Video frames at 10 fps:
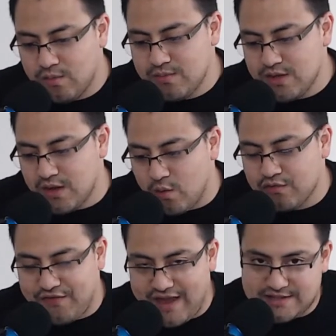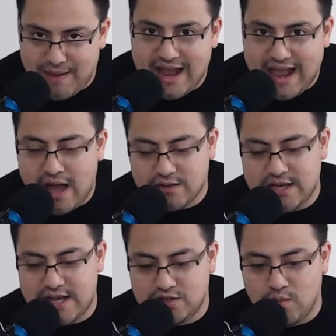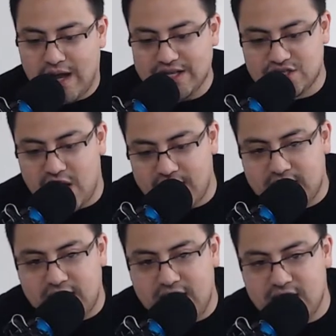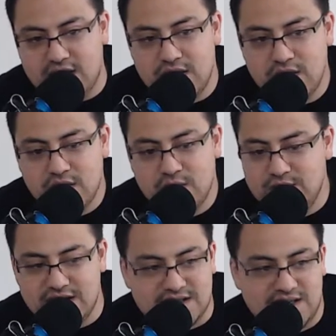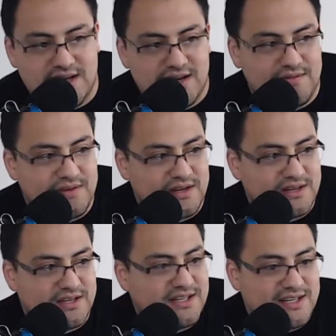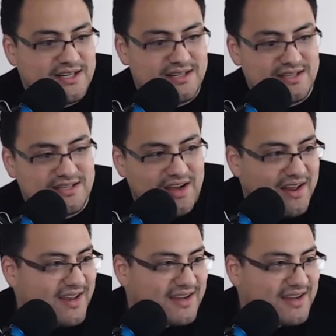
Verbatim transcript: the old fans back out and to watch Sonic. And who doesn't love a good Sonic